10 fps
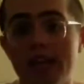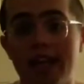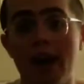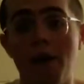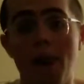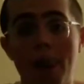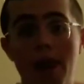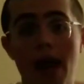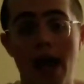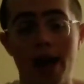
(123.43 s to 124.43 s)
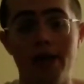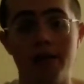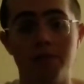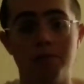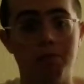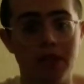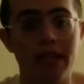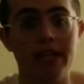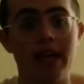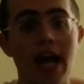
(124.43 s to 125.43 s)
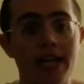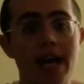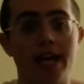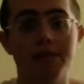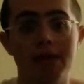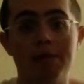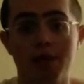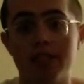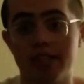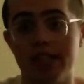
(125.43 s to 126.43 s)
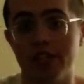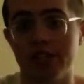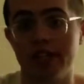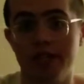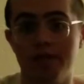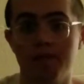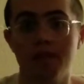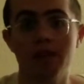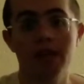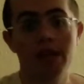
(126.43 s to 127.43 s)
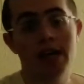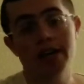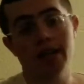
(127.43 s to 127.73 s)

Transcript: take it out and play, and that can be a presentation aid.